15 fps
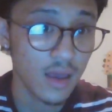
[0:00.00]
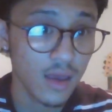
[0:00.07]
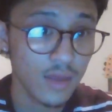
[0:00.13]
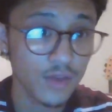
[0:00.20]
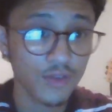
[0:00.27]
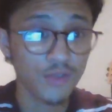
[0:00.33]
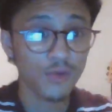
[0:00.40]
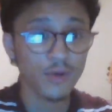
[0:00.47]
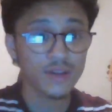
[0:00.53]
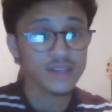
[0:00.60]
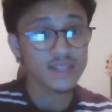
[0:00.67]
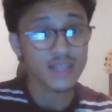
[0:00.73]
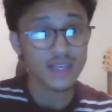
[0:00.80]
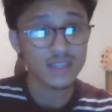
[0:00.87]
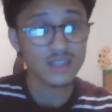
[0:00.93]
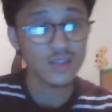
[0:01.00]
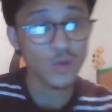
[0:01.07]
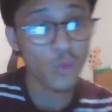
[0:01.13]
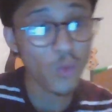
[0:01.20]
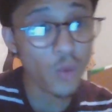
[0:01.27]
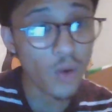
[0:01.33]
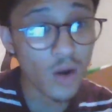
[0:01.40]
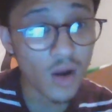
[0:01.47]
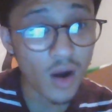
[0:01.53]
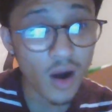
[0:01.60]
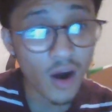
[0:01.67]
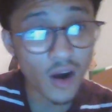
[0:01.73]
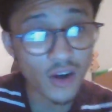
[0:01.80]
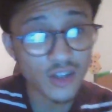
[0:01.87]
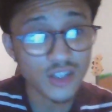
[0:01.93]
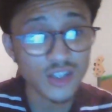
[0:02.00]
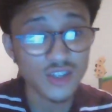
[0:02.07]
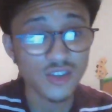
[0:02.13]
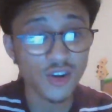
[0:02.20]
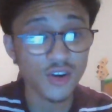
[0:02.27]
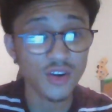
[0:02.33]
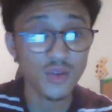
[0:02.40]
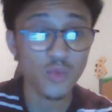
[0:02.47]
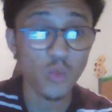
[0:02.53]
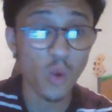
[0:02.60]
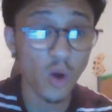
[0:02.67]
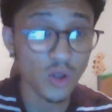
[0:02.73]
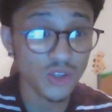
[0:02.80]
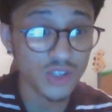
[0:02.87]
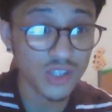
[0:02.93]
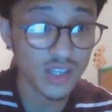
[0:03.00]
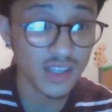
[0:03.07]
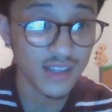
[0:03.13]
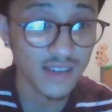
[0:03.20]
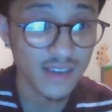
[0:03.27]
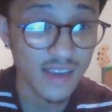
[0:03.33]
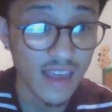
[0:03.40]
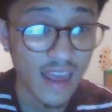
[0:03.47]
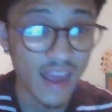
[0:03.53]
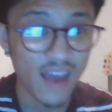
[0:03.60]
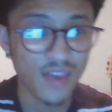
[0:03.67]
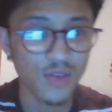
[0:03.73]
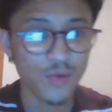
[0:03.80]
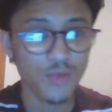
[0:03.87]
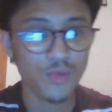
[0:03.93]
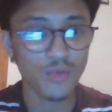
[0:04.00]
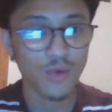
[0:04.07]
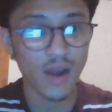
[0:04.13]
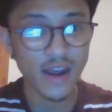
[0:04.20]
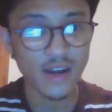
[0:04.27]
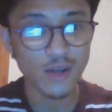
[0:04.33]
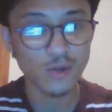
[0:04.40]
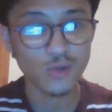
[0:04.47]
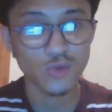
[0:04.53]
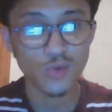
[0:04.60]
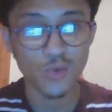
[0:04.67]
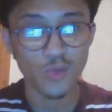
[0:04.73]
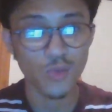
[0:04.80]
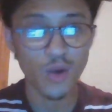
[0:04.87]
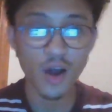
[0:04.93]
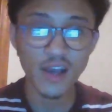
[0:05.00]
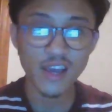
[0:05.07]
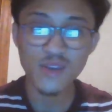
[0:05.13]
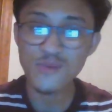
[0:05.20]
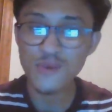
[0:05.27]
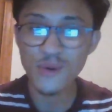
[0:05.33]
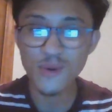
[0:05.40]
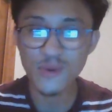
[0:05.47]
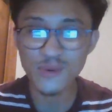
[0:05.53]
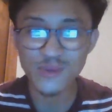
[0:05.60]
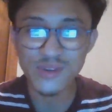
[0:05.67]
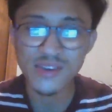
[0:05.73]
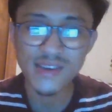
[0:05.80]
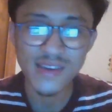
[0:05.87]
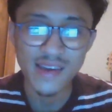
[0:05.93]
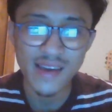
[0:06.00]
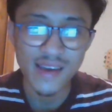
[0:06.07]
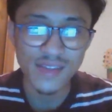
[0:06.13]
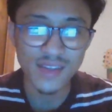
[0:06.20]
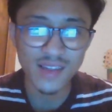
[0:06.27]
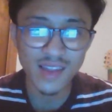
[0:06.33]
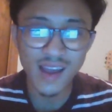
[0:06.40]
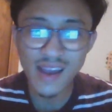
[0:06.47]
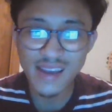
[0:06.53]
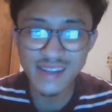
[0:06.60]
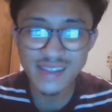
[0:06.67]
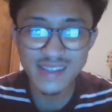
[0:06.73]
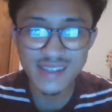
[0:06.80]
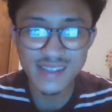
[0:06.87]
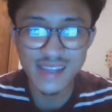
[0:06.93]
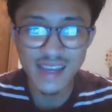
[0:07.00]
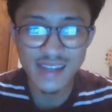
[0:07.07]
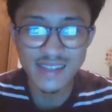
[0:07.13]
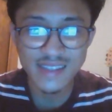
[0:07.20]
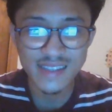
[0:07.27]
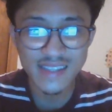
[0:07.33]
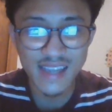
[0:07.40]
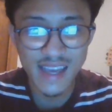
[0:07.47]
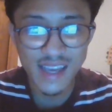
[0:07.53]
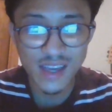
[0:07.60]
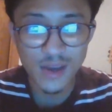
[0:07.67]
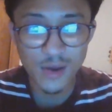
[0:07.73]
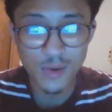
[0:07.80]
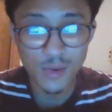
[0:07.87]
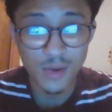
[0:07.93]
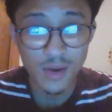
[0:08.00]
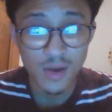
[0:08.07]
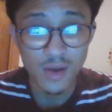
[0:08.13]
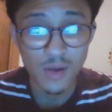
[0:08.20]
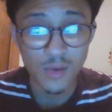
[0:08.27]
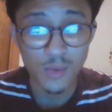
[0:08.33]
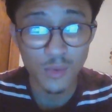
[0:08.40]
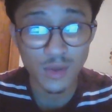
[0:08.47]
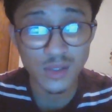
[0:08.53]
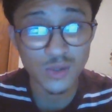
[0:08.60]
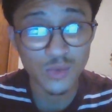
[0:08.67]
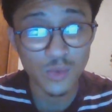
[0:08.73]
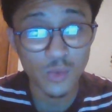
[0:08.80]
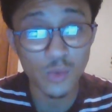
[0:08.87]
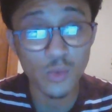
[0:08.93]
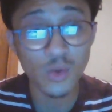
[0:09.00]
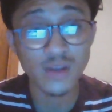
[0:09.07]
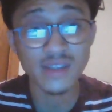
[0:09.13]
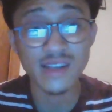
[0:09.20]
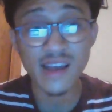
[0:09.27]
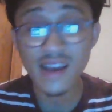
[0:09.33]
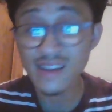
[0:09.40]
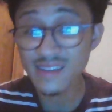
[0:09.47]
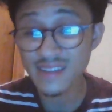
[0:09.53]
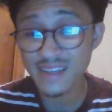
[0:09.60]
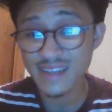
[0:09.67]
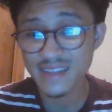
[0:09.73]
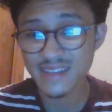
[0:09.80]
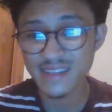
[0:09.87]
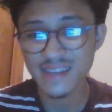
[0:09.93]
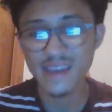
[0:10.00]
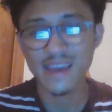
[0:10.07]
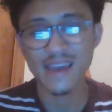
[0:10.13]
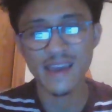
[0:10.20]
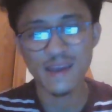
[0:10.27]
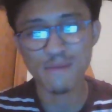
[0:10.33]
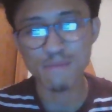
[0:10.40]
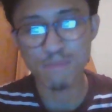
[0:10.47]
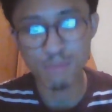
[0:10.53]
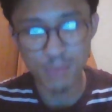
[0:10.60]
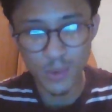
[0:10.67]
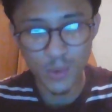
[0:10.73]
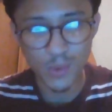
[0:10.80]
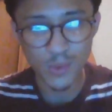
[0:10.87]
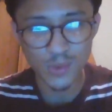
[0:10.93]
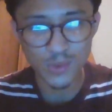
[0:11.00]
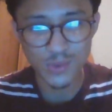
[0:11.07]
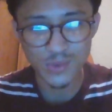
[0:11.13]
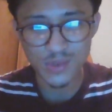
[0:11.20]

the story says the warthog started waltzing, and the rhinos rock and rolled. The lions danced a tango, which was elegant and bold.